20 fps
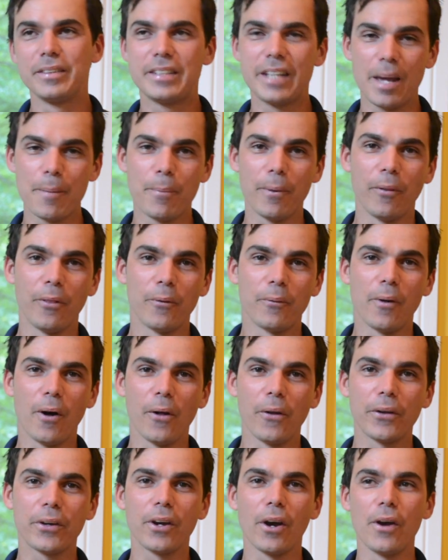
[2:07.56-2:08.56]
dip in the
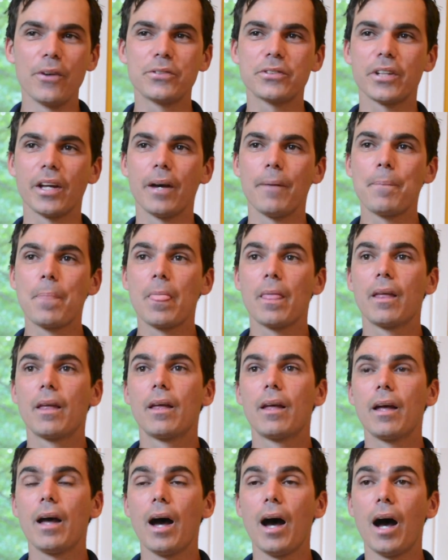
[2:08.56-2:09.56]
roller coaster.
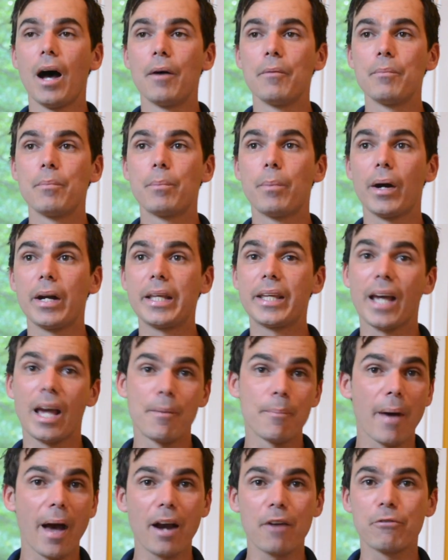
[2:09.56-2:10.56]
But he
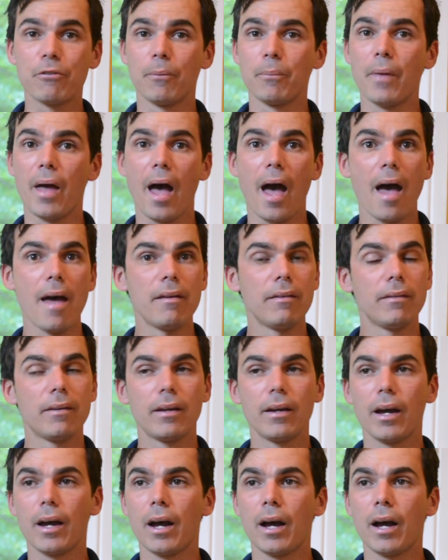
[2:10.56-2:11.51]
came back from that,